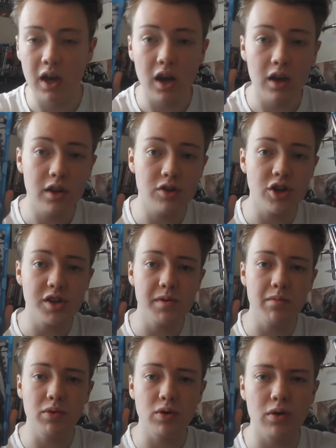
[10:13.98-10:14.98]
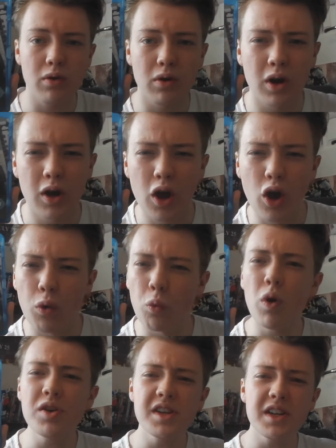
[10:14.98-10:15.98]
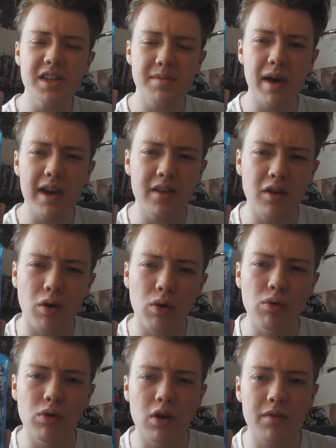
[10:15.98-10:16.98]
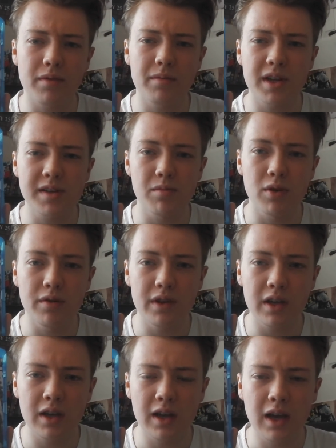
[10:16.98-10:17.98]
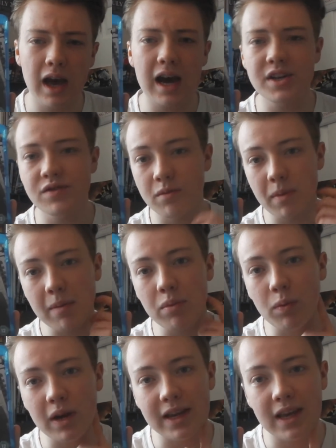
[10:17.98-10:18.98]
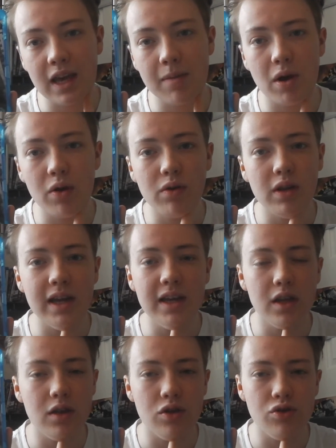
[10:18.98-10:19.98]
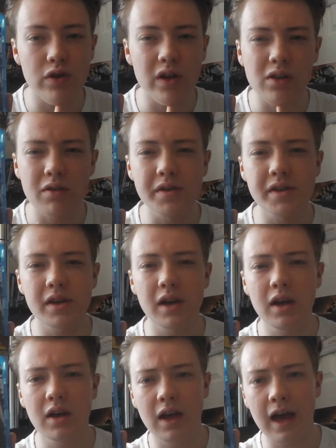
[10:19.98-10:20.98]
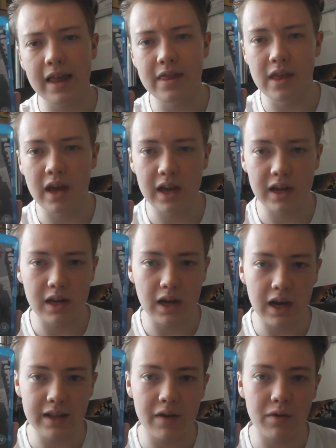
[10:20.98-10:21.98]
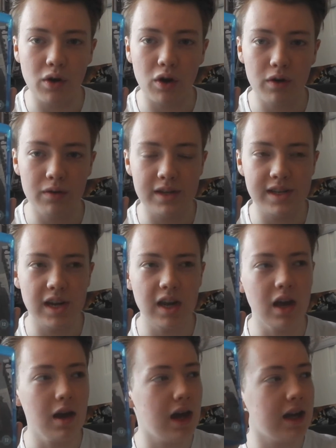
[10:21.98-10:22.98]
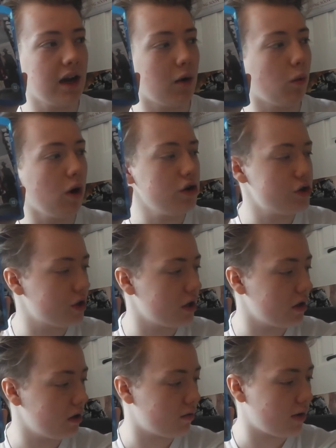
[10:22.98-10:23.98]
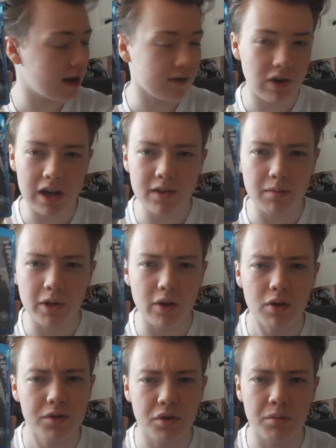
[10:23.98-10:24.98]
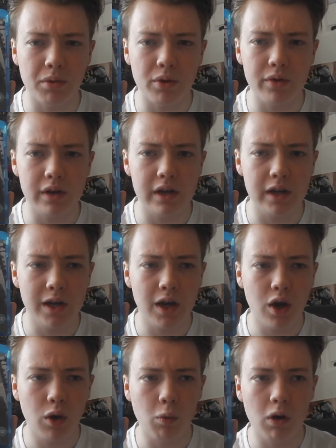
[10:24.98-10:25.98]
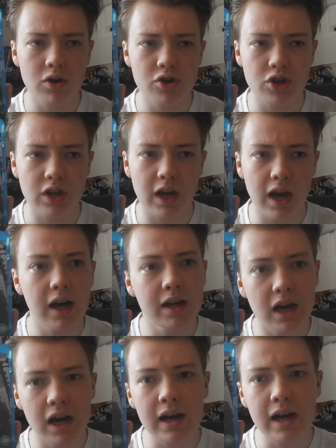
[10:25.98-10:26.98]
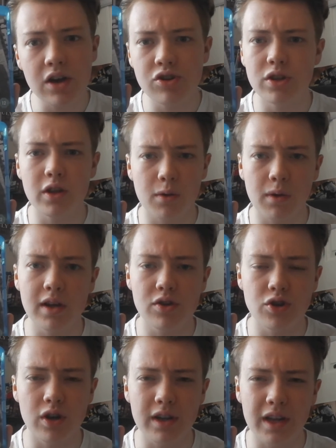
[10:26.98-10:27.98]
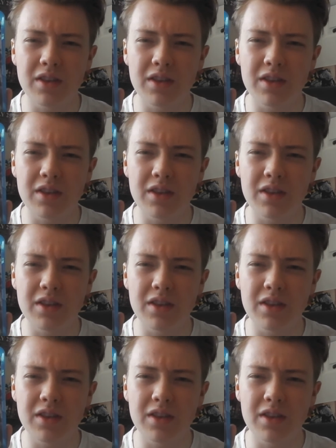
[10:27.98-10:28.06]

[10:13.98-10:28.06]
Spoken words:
The Adjustment Bureau, wasn't expecting a whole lot from this movie. I just remember when it came out liking the trailers, and then I never got into seeing it, and then I watched it, randomly got it on Blu-ray, watched it, and I actually quite enjoyed it.